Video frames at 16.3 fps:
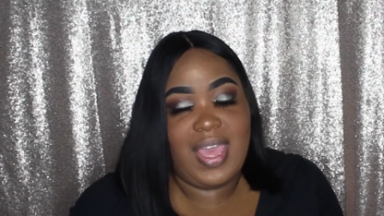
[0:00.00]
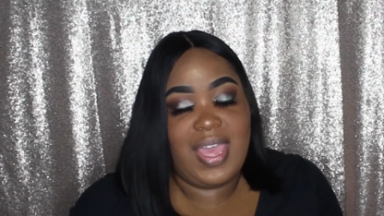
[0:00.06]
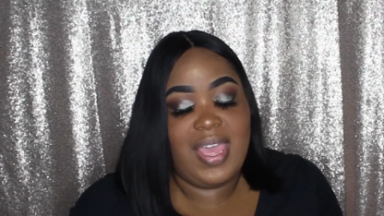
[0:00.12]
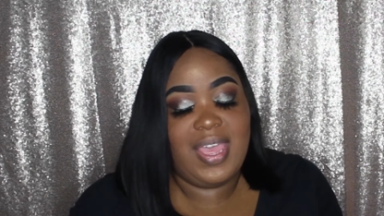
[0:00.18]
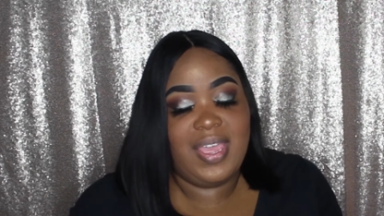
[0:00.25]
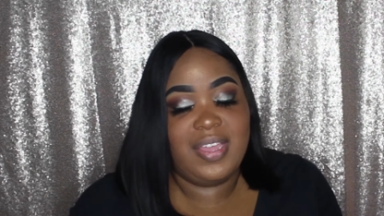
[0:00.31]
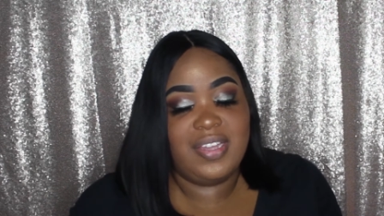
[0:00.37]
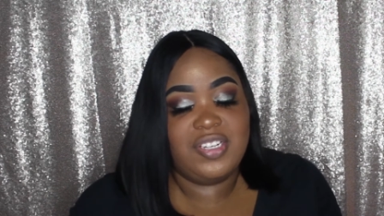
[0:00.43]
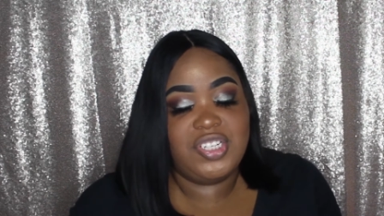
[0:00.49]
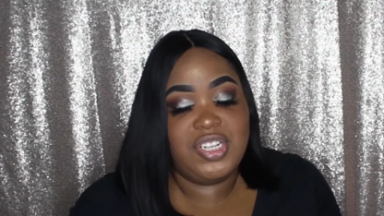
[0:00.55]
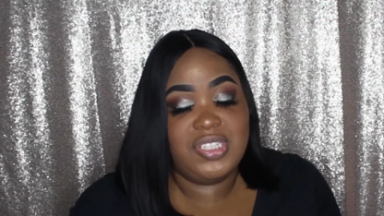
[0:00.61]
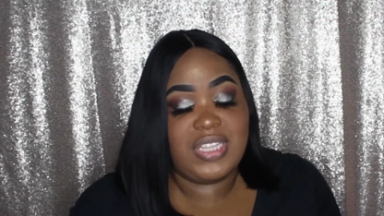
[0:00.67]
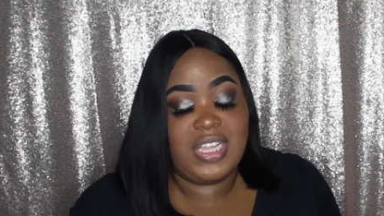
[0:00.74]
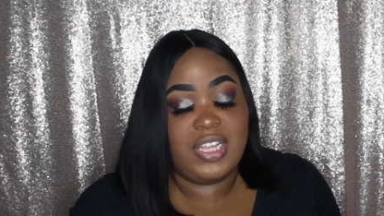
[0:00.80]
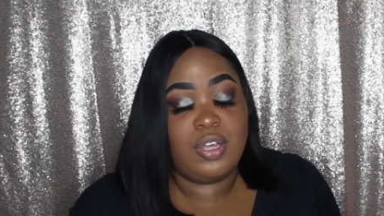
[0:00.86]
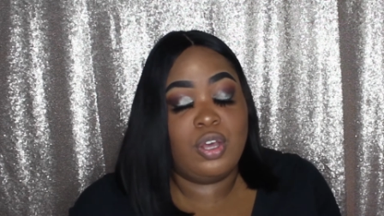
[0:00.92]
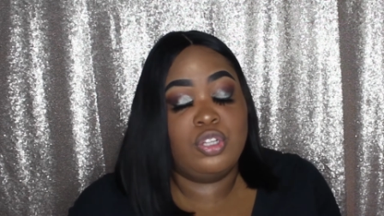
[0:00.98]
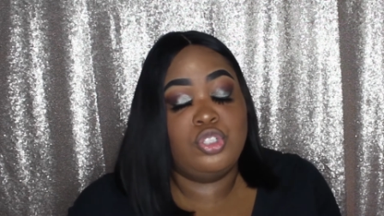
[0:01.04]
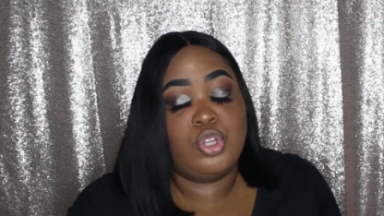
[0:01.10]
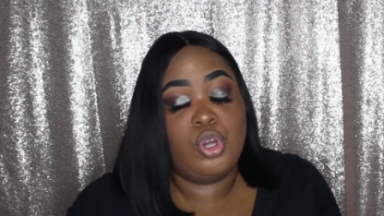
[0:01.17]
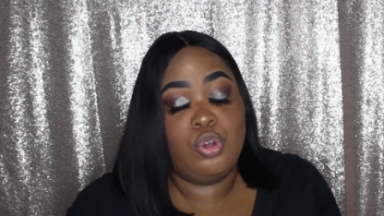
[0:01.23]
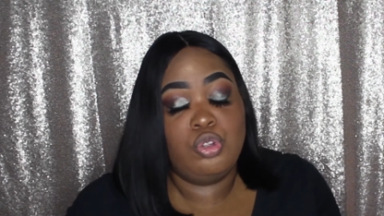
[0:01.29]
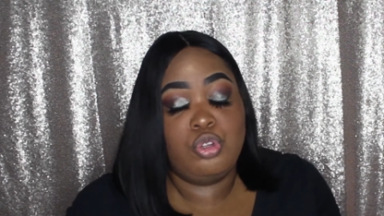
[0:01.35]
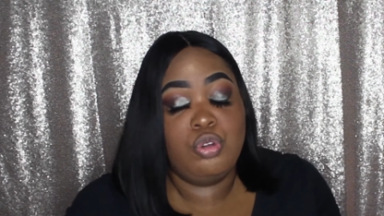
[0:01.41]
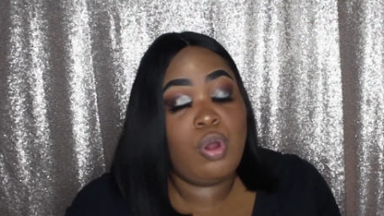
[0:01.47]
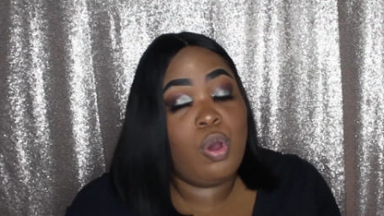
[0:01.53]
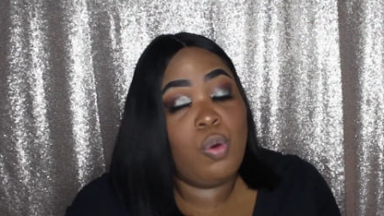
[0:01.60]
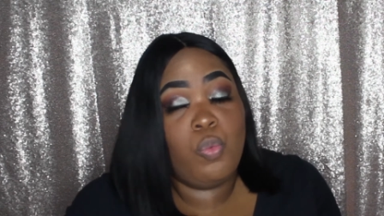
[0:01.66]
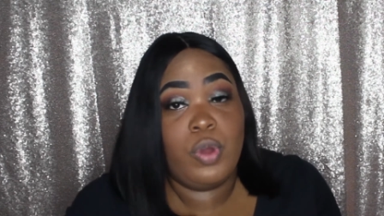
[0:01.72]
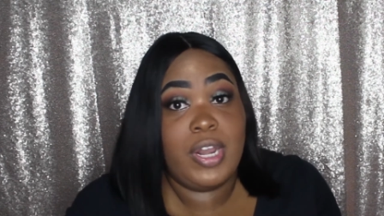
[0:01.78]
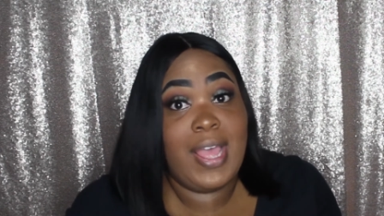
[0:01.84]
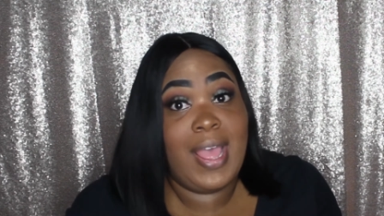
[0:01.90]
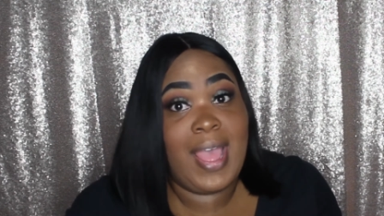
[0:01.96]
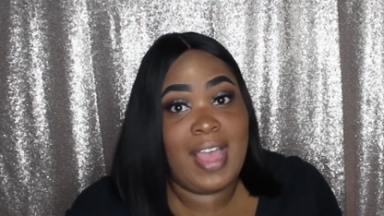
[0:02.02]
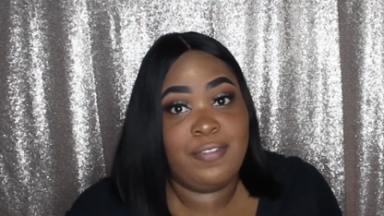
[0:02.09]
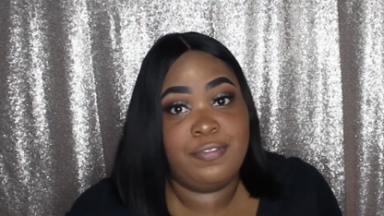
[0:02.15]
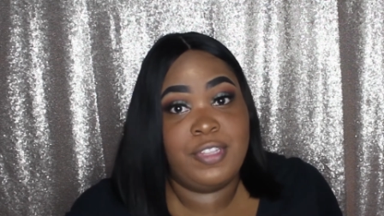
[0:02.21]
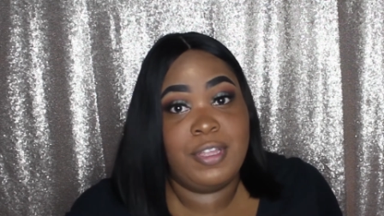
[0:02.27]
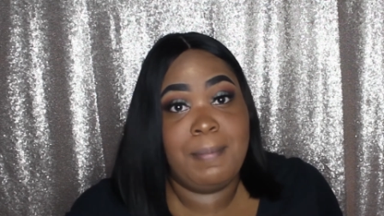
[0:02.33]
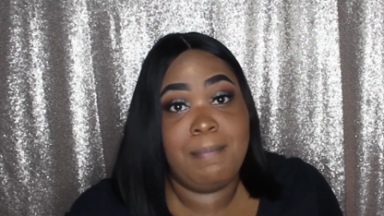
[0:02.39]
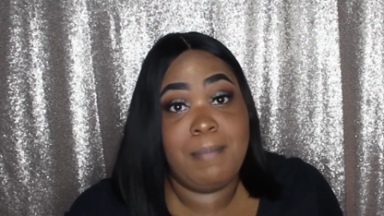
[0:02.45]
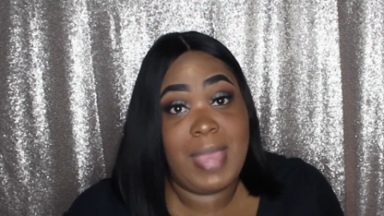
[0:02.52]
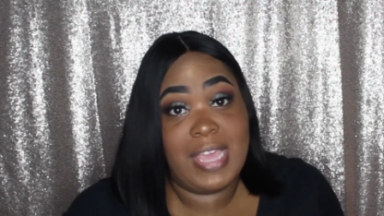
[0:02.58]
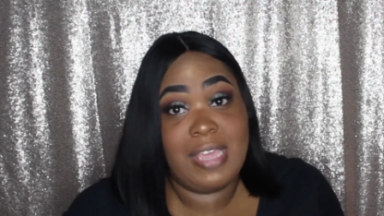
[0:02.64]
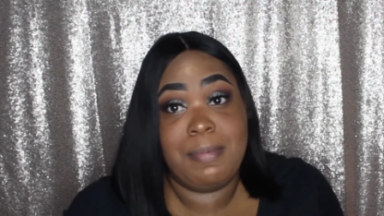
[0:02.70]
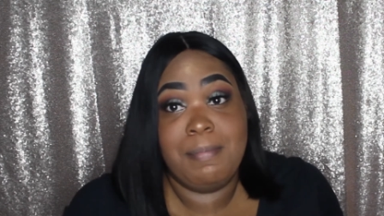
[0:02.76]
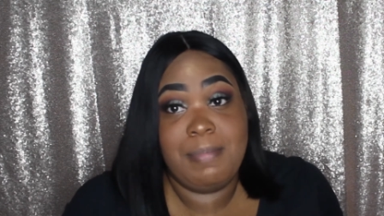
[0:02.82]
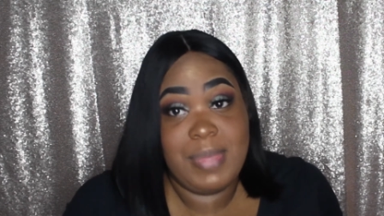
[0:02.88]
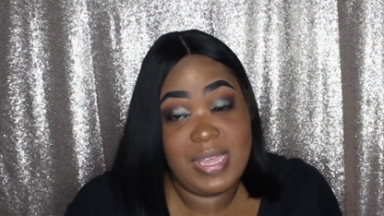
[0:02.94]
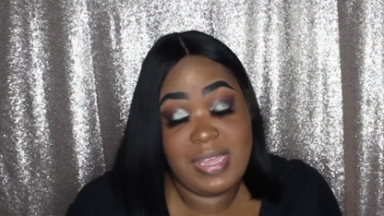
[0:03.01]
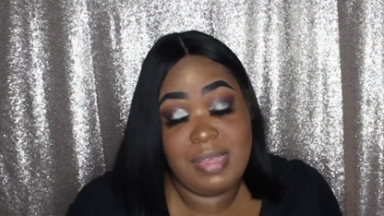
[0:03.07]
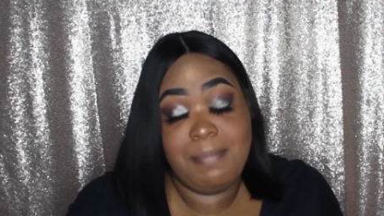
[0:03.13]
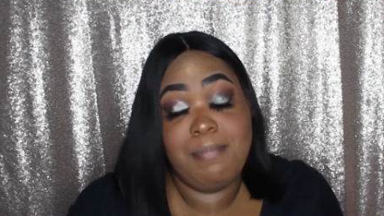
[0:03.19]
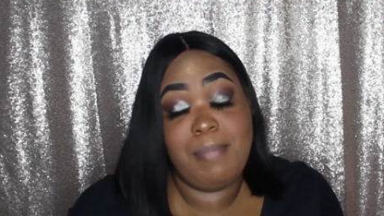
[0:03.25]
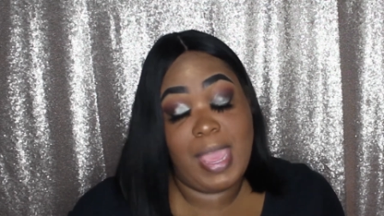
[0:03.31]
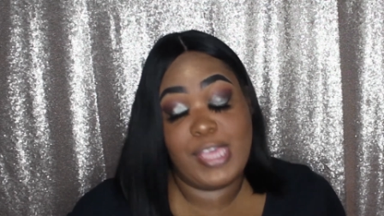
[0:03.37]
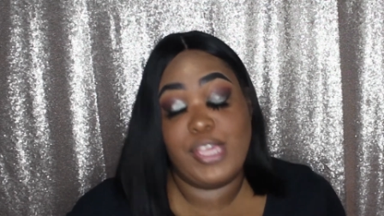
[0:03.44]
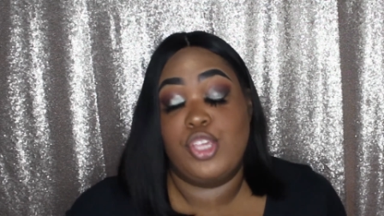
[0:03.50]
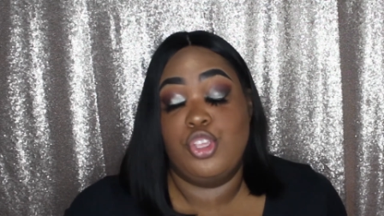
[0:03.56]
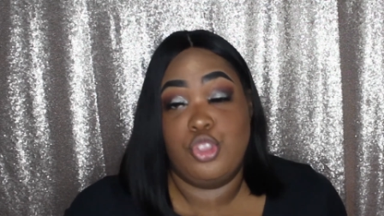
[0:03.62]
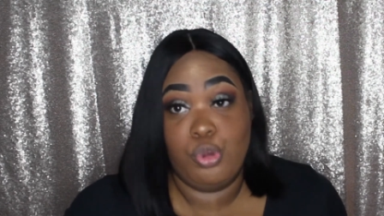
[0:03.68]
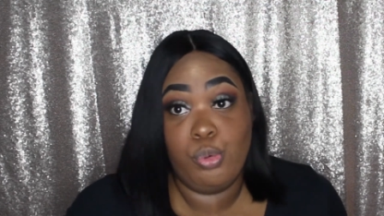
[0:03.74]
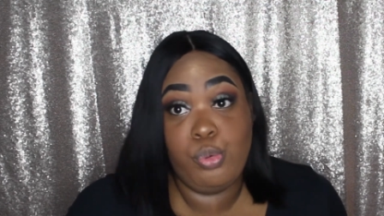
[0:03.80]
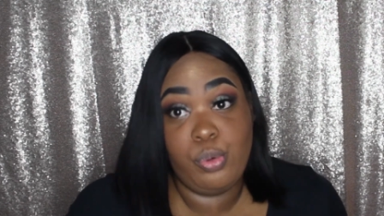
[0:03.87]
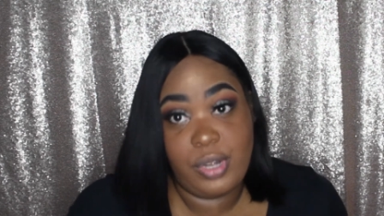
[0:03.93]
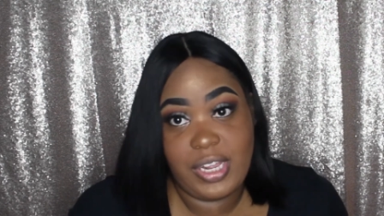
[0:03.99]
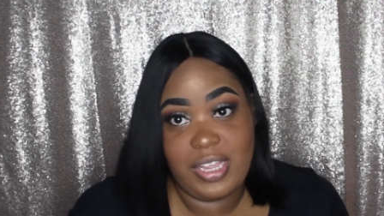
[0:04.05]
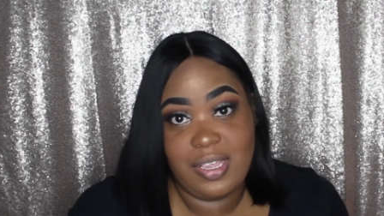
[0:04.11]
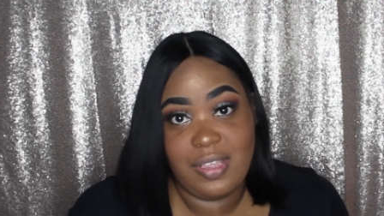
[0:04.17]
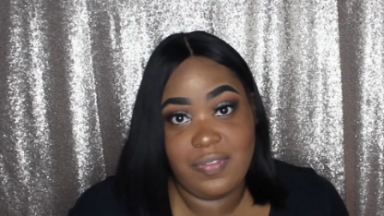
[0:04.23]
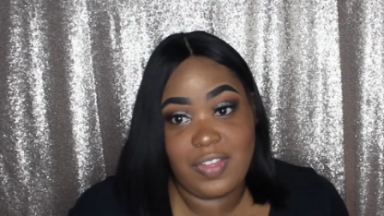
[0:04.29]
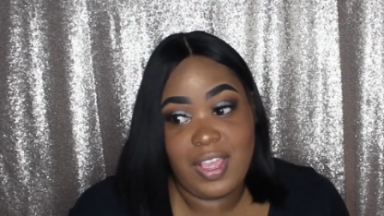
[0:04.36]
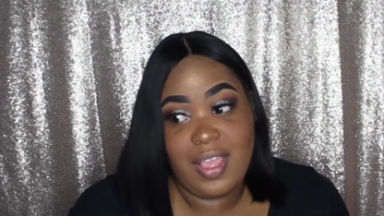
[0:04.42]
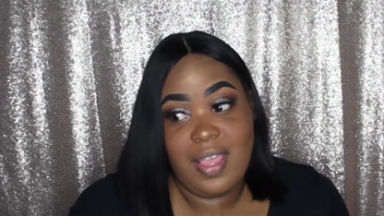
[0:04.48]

And she's like, "Do you don't want to have to make me make you leave.